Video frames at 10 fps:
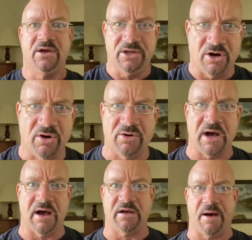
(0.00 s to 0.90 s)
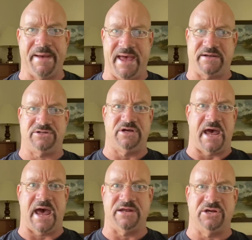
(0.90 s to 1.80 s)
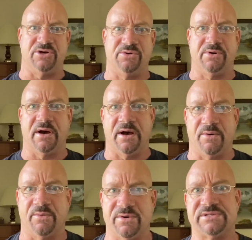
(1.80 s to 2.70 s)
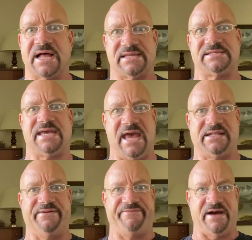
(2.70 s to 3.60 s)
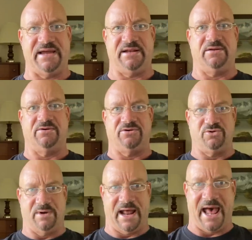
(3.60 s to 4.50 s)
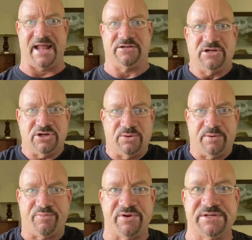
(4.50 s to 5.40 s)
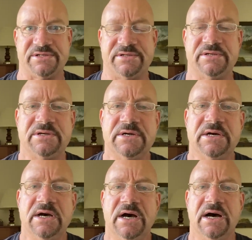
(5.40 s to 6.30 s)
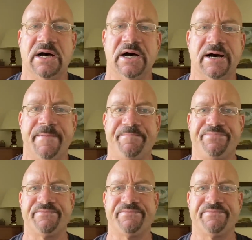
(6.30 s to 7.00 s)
You know, I'll come at you. I was not scared to fight and do what I had to do in prison. So